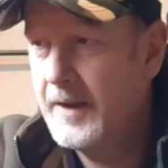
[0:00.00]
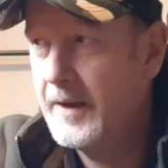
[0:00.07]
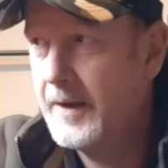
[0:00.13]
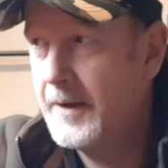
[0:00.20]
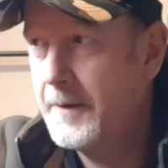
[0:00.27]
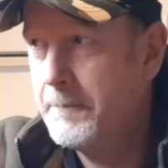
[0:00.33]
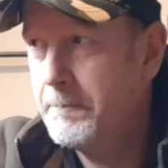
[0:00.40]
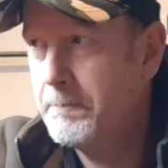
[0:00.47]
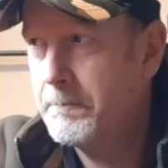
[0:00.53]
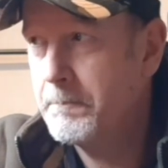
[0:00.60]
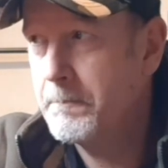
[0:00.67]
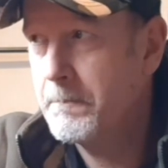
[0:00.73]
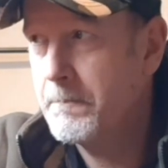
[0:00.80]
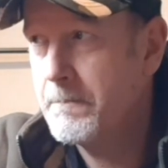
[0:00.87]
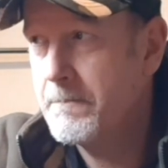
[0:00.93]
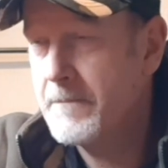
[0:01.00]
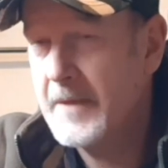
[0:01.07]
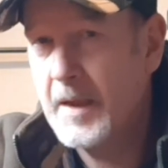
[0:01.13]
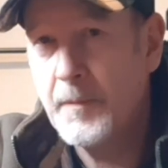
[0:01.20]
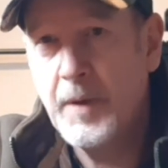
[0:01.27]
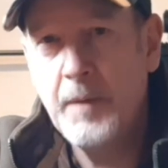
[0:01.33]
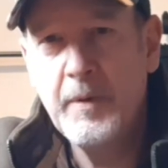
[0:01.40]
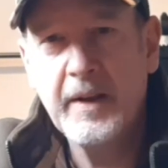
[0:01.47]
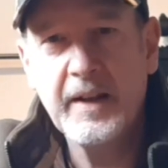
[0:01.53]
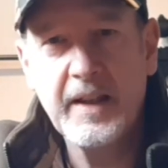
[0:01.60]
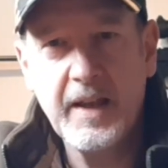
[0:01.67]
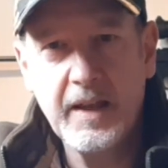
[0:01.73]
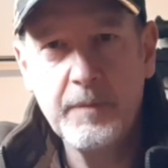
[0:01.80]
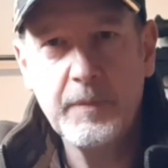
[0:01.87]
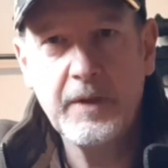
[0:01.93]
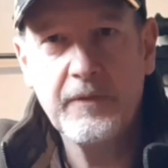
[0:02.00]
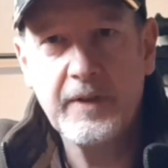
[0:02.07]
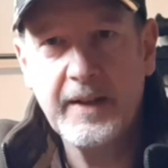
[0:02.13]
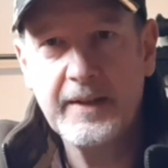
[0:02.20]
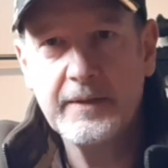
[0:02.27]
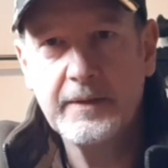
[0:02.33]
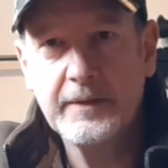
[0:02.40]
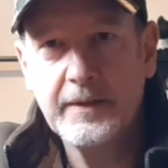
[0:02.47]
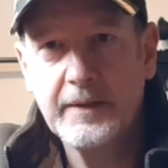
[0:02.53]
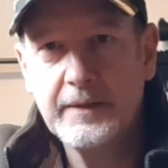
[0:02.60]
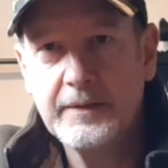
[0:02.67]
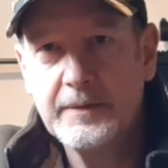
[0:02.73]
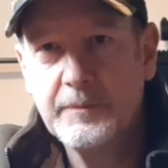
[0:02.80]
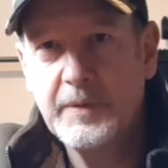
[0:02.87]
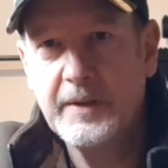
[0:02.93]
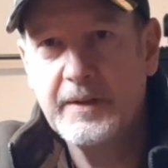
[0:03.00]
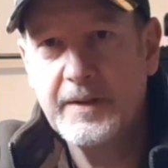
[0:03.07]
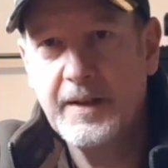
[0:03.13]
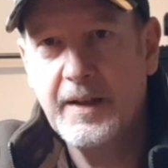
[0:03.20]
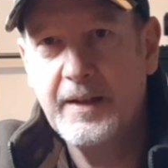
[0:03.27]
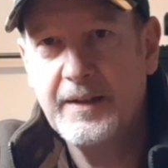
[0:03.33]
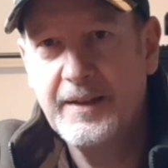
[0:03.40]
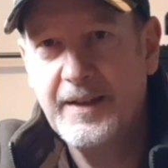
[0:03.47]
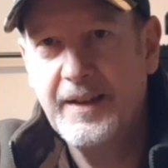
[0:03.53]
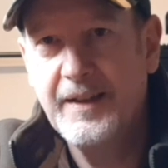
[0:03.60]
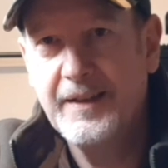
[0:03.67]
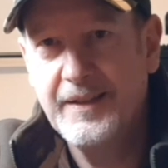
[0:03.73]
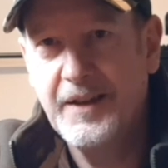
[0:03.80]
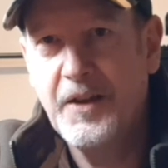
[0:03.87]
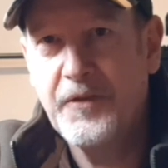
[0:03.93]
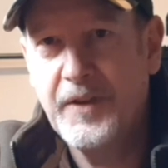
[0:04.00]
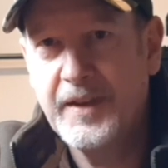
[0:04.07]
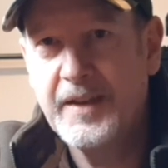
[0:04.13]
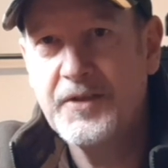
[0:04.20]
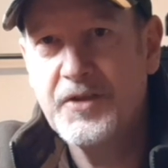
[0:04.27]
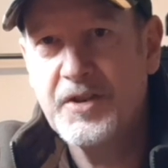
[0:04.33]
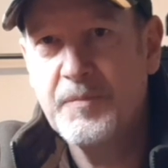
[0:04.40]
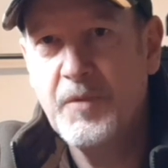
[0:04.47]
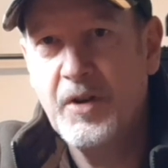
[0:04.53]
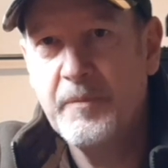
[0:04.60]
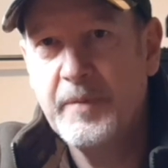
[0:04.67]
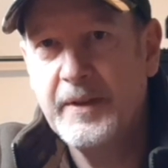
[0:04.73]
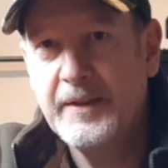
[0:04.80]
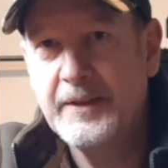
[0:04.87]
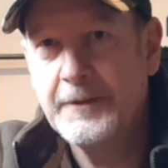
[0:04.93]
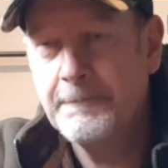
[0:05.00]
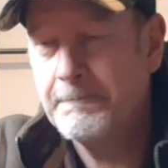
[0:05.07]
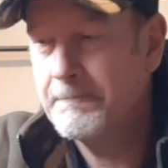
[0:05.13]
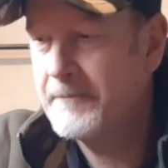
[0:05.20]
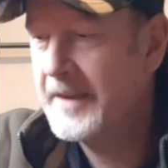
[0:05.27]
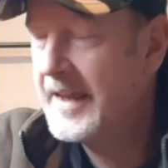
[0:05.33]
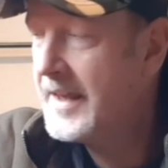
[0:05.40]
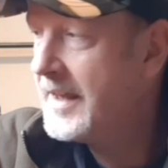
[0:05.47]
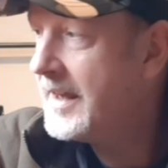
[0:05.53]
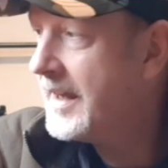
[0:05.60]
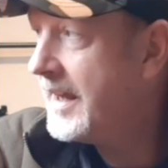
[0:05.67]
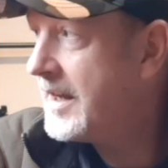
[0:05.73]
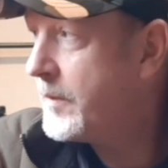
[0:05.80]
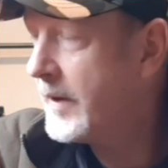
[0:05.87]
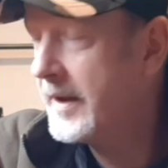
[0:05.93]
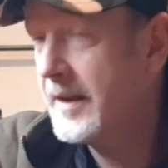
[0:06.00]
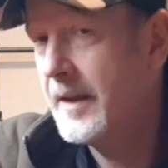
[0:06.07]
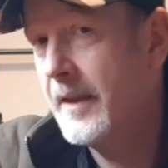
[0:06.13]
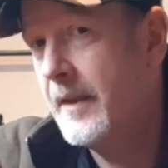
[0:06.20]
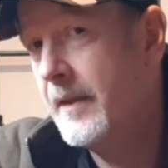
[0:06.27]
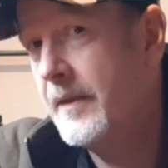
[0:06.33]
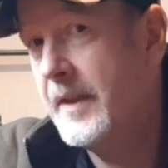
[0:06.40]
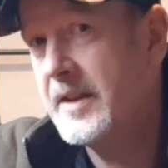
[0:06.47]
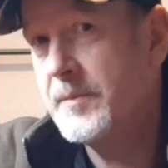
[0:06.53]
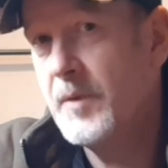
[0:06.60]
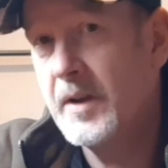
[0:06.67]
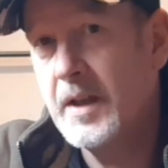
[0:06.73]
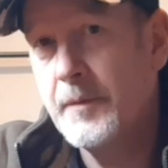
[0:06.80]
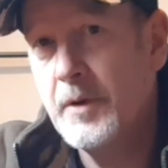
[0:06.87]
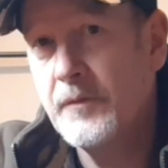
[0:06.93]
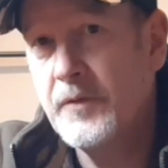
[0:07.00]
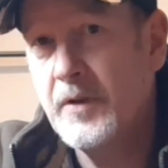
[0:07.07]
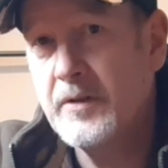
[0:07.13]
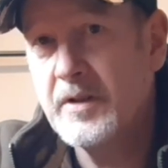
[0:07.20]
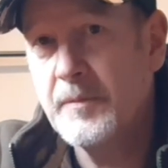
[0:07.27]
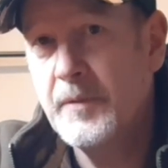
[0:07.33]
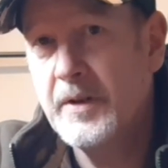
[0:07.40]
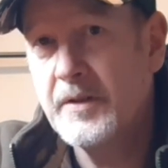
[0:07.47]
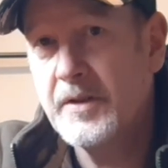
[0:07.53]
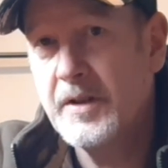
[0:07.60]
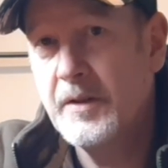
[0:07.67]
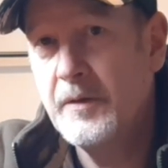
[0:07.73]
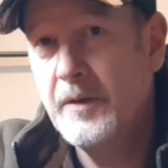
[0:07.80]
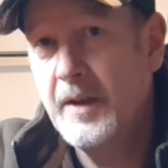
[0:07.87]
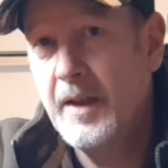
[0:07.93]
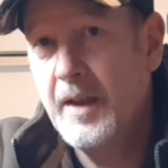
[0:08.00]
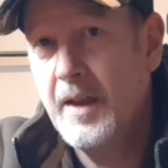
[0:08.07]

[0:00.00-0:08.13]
People are going to hate me for that, aren't they? But I think it just might be. Anyway, that's my Gamo Phox Mk2.